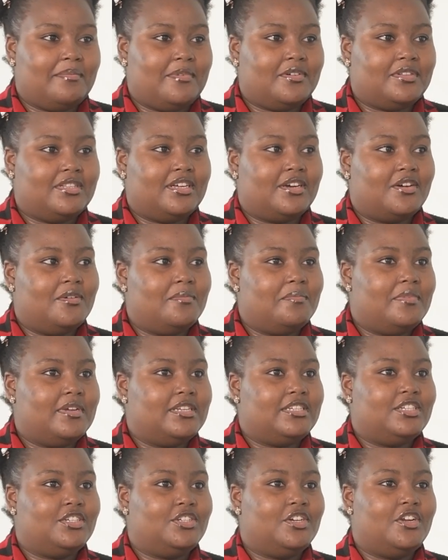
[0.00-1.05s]
about the
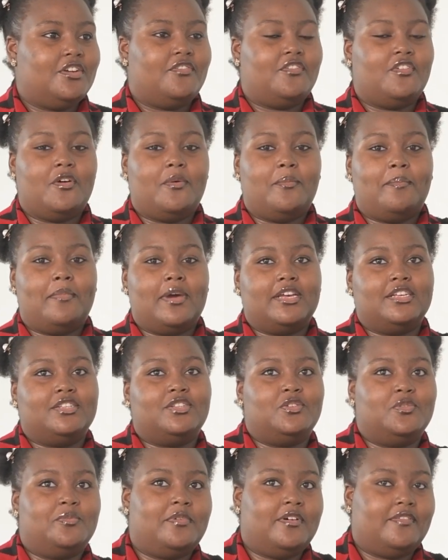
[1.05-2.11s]
competition from my
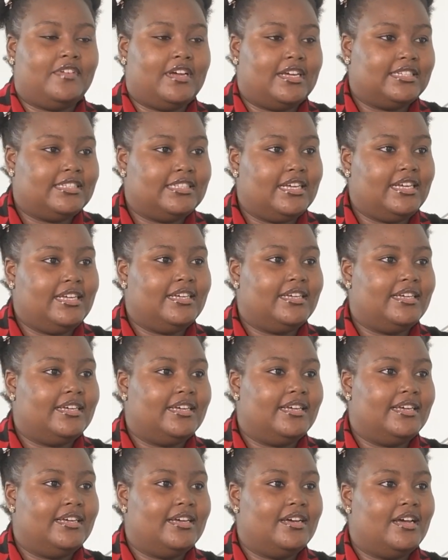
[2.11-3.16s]
supervisor,
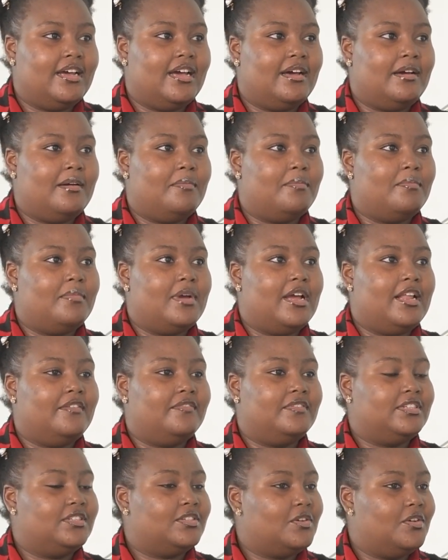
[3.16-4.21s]

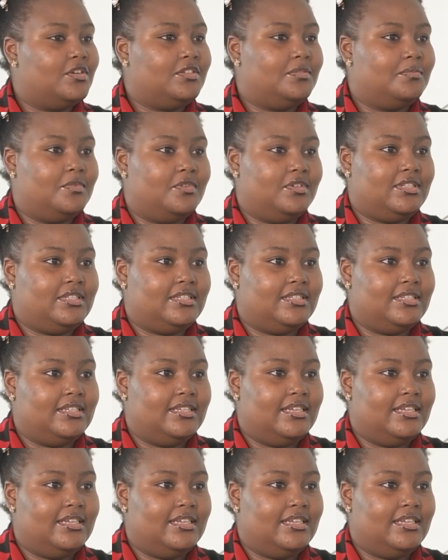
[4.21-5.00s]
Elvis Goswas.